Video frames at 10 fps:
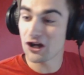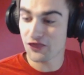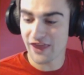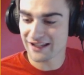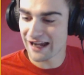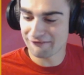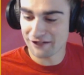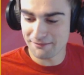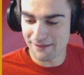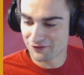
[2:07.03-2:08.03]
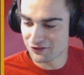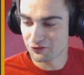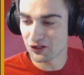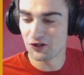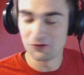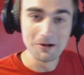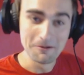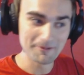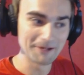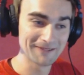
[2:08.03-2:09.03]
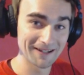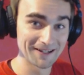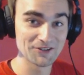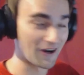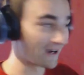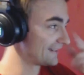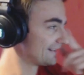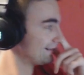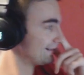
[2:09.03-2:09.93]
don't think I'm going to be able to do two, but I'm going to try.